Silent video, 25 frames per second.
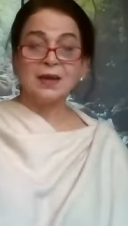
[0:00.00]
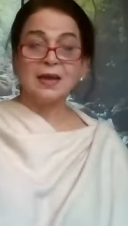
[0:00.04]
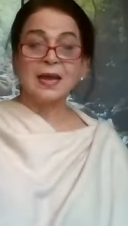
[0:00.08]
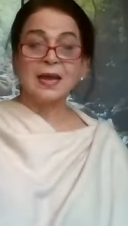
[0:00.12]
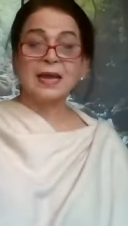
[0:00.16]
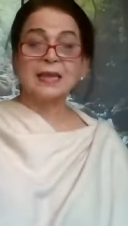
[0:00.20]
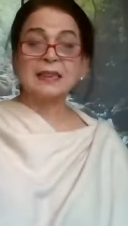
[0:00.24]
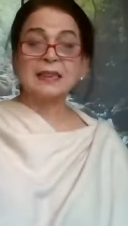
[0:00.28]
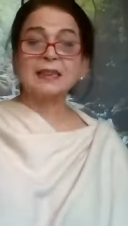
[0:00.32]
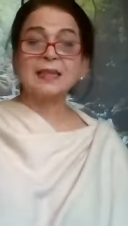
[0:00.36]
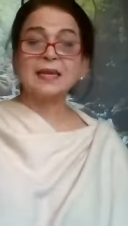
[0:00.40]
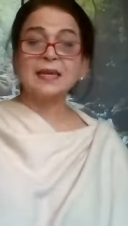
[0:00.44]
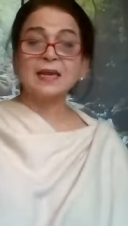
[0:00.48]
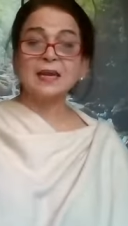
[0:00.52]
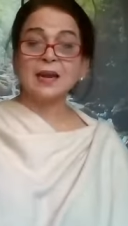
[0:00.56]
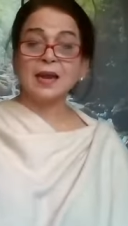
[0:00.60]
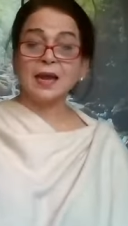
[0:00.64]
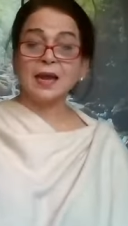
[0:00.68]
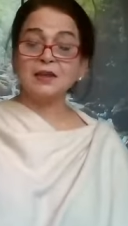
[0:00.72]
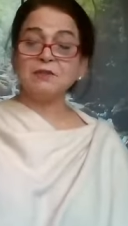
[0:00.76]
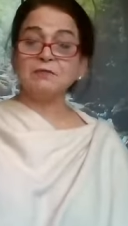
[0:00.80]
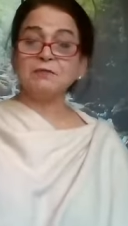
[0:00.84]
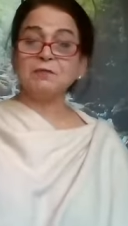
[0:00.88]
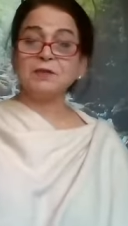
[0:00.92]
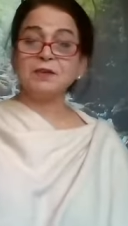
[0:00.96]
Healthy
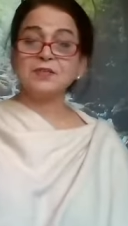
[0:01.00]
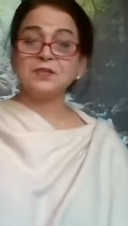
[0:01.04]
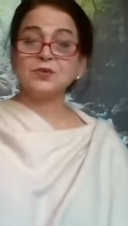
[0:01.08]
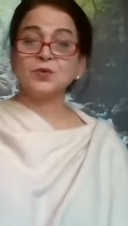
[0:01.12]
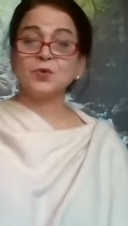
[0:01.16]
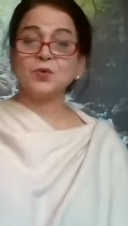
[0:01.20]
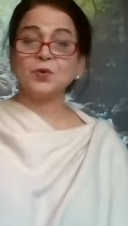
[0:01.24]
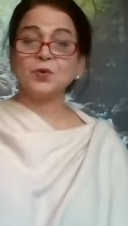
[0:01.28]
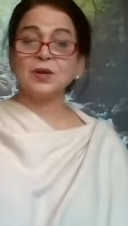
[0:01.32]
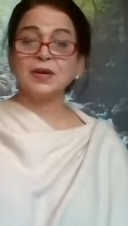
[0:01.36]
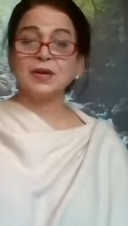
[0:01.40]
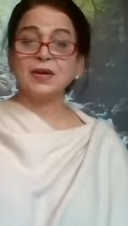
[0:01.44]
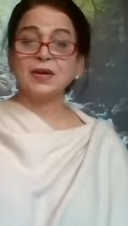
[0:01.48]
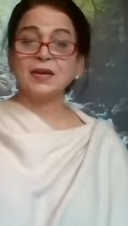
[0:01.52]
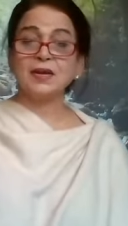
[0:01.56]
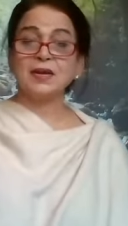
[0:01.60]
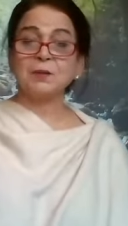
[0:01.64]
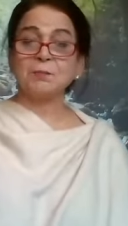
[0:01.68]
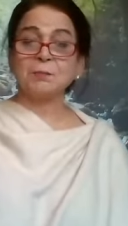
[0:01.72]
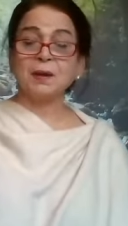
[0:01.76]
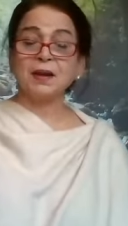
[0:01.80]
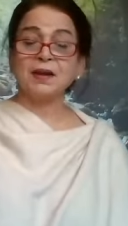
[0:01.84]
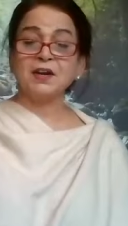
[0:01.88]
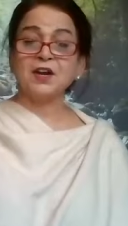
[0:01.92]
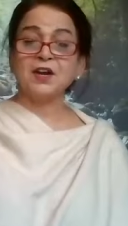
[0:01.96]
life is only
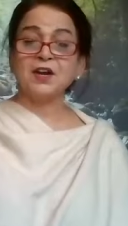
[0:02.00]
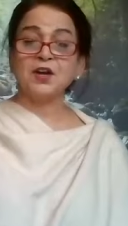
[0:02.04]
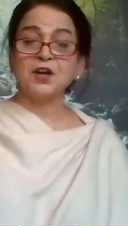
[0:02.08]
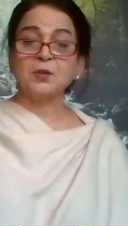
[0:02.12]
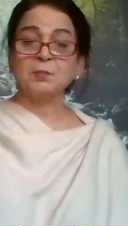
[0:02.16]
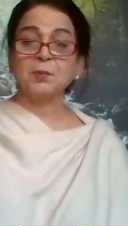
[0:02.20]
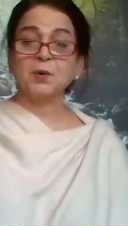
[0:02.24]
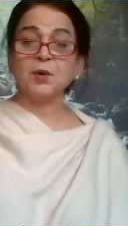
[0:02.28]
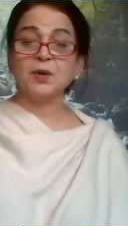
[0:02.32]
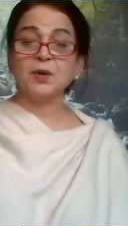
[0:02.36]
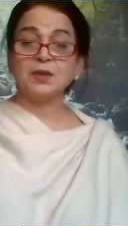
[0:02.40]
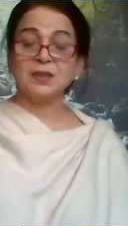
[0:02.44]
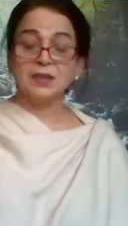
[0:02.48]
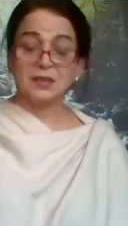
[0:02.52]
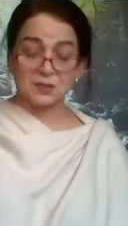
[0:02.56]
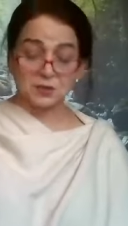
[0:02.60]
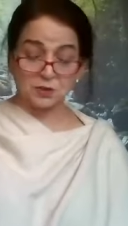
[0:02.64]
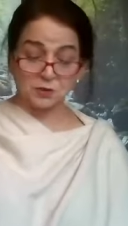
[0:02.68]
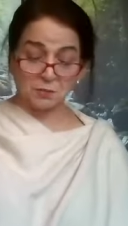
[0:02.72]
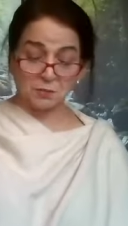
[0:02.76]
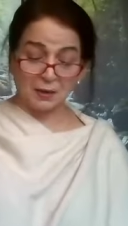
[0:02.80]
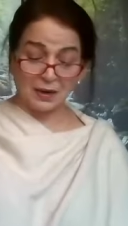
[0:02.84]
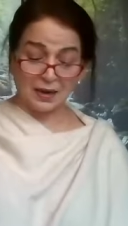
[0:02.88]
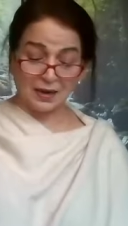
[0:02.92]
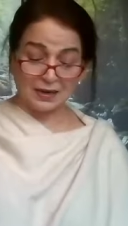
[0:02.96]
dependent upon the
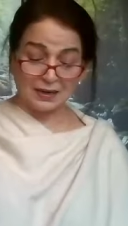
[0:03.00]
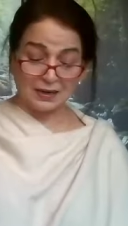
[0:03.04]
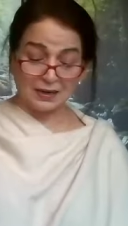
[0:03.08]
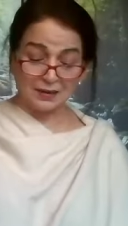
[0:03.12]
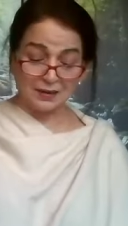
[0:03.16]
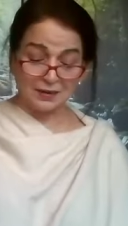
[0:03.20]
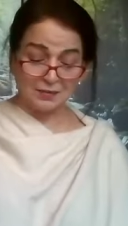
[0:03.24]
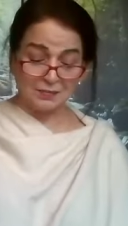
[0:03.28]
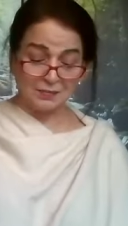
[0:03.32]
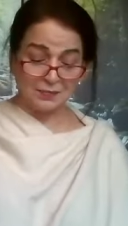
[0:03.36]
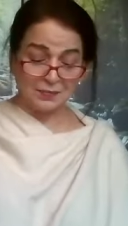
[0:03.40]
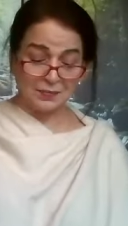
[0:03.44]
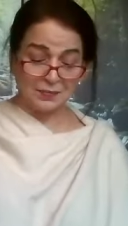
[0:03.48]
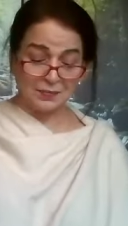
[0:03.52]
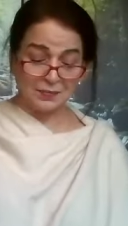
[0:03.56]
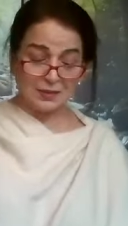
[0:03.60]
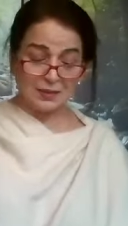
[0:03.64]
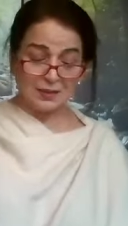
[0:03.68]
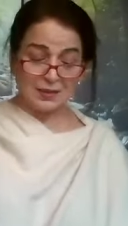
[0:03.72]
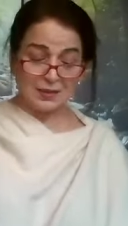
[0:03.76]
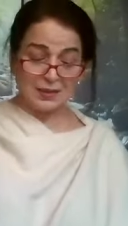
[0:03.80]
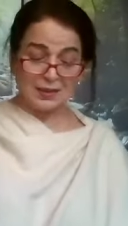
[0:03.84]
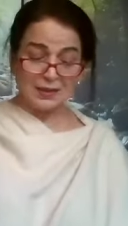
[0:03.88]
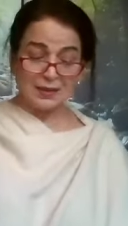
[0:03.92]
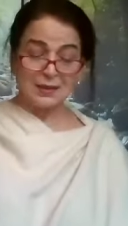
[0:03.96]
saman
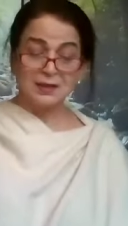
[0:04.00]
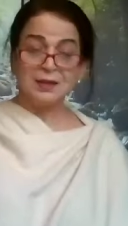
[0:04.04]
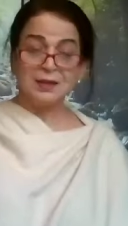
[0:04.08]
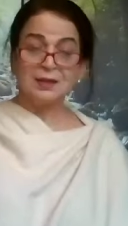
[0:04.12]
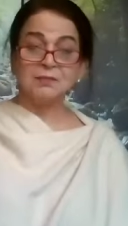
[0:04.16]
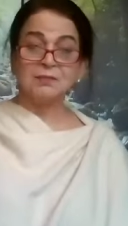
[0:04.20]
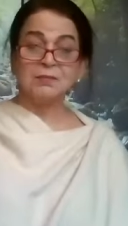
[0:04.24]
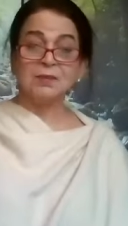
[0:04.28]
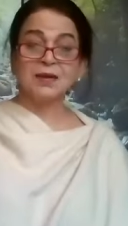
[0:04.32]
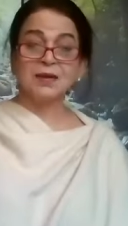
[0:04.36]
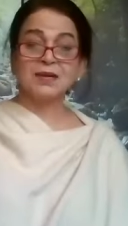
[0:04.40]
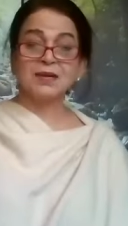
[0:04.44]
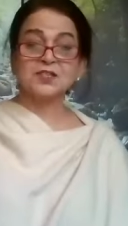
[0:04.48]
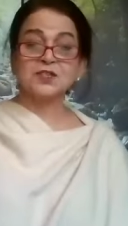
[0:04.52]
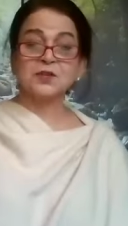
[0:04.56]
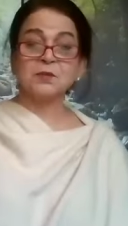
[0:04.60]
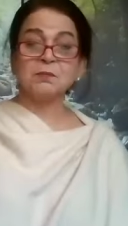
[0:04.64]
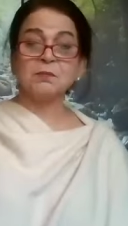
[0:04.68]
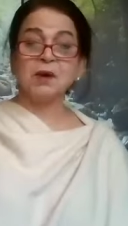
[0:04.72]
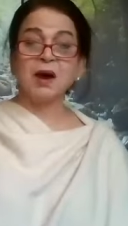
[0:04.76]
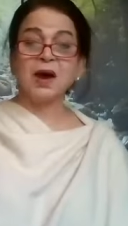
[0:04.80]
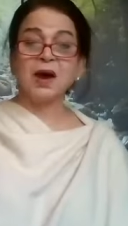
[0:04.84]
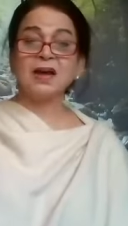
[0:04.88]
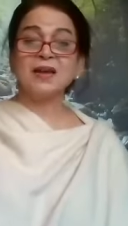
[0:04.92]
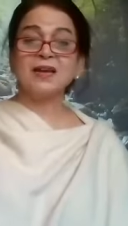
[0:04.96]
because
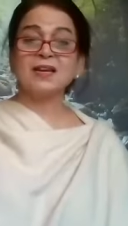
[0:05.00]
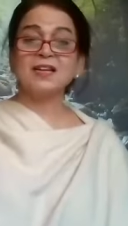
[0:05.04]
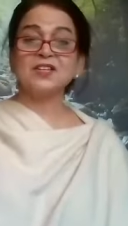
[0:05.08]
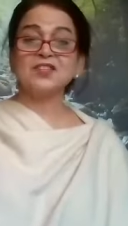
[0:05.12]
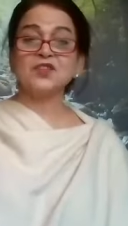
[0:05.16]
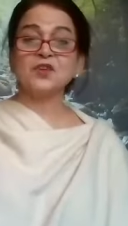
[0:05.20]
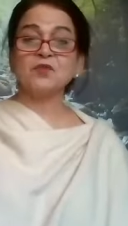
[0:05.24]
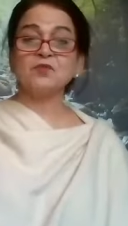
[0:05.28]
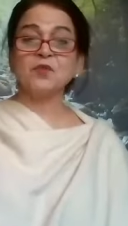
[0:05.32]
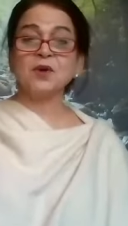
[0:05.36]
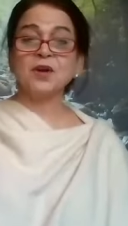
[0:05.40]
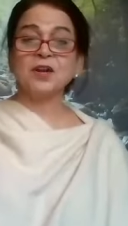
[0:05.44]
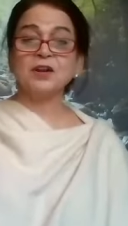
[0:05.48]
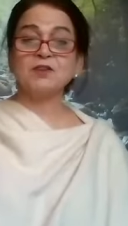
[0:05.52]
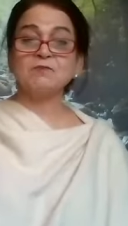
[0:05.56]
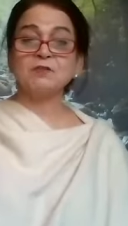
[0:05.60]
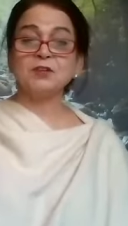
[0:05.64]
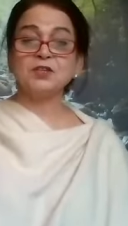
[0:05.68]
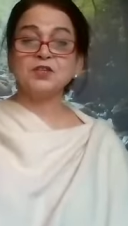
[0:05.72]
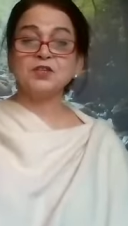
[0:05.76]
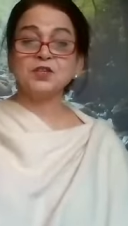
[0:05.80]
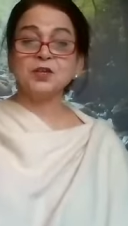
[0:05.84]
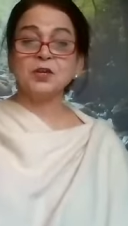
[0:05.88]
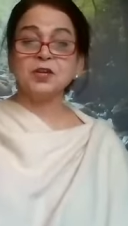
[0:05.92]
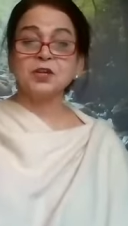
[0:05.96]
saman is the one
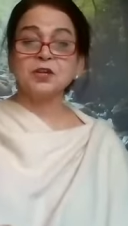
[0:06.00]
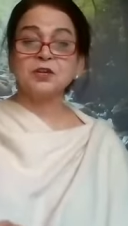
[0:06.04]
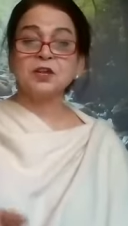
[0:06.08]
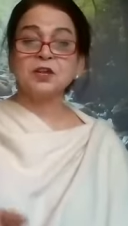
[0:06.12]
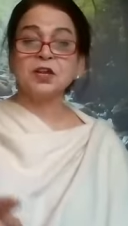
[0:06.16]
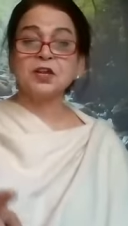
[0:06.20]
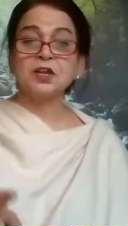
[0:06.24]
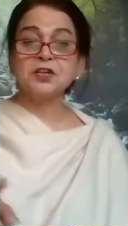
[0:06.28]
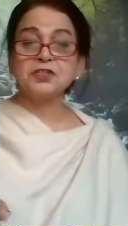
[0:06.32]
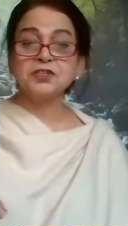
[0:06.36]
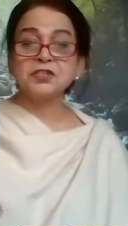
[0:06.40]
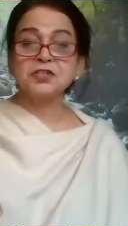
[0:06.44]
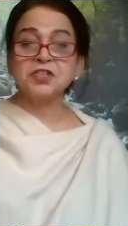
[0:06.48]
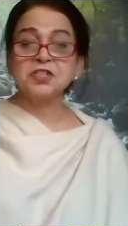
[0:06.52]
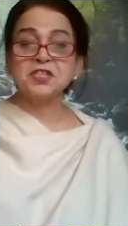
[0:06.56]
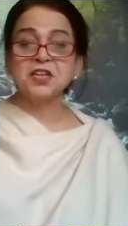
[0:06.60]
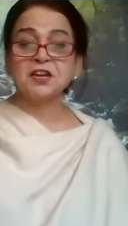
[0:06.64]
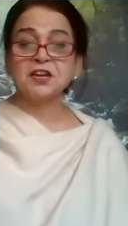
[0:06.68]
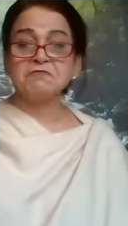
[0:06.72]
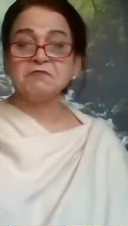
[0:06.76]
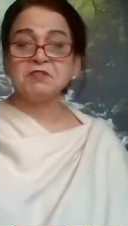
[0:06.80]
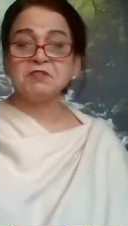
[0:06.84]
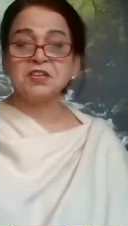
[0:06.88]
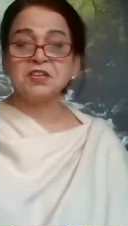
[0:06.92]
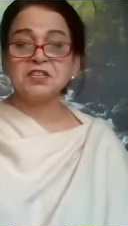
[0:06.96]
which nourishes
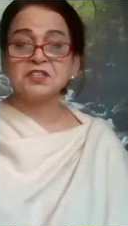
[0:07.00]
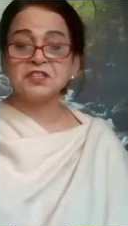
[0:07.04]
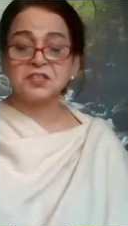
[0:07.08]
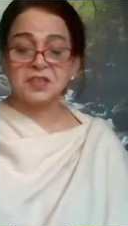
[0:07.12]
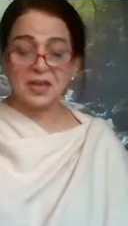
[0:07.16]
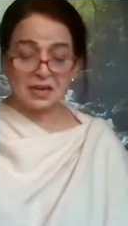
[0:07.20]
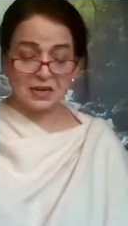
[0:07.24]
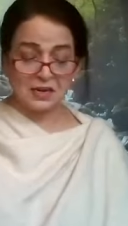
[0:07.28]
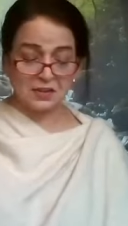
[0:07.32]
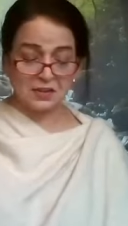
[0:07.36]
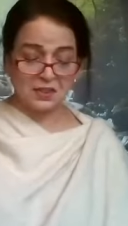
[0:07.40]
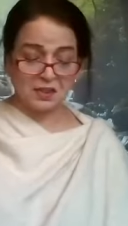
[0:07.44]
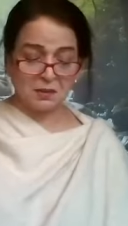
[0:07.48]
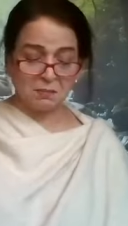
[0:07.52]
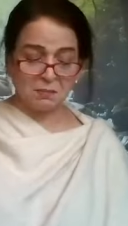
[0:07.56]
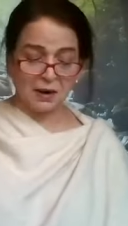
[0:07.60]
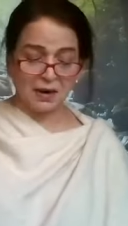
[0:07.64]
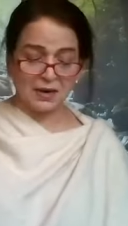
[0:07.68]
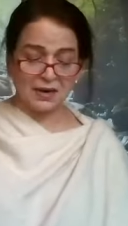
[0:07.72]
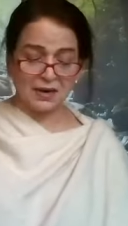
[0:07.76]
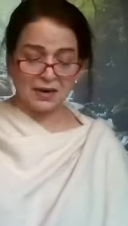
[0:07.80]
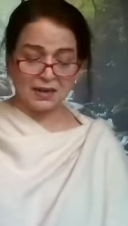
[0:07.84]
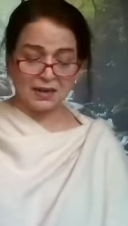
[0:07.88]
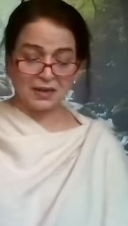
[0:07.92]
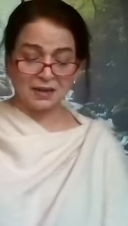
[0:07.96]
every cell in the
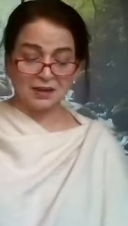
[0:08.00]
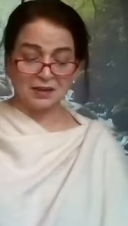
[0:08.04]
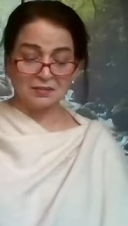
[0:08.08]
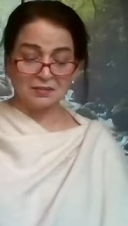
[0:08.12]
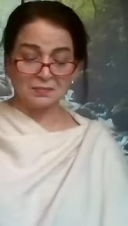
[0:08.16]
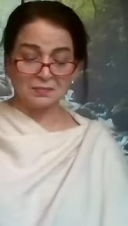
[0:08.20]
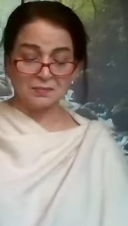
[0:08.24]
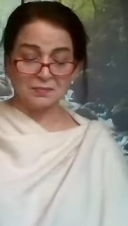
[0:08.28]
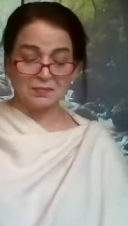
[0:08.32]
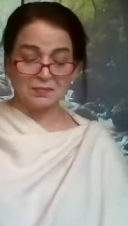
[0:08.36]
body.